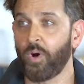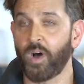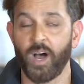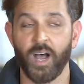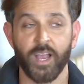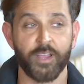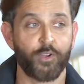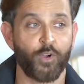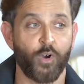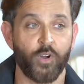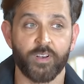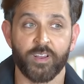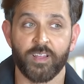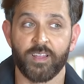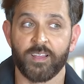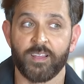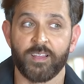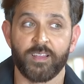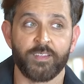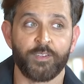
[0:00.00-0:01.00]
Well, I got,
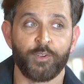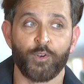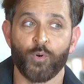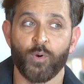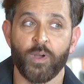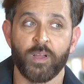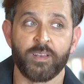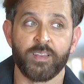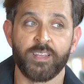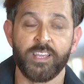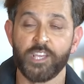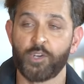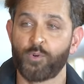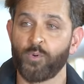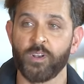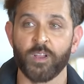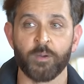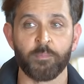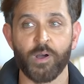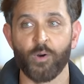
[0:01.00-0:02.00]
you know, an
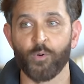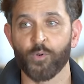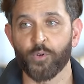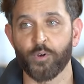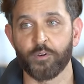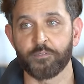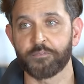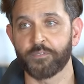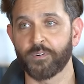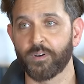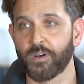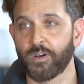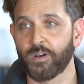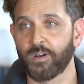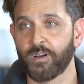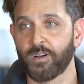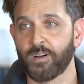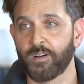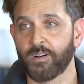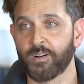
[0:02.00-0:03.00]
equal amount
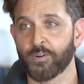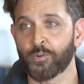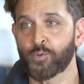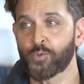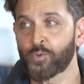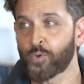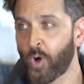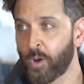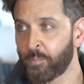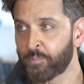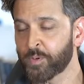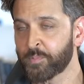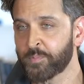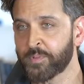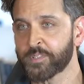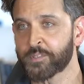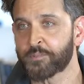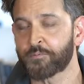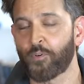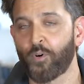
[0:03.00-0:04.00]
of
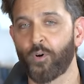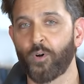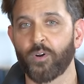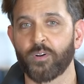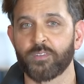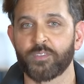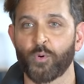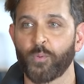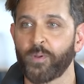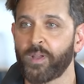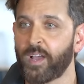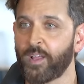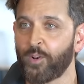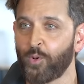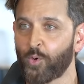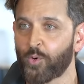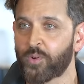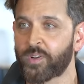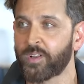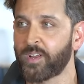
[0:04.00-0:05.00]
compliments for the way I
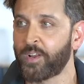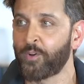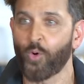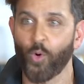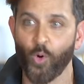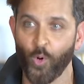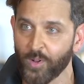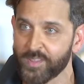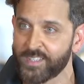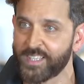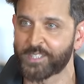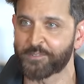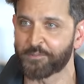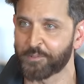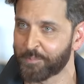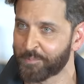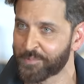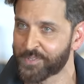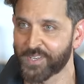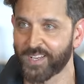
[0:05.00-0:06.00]
looked in all these
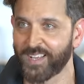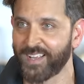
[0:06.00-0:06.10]
films.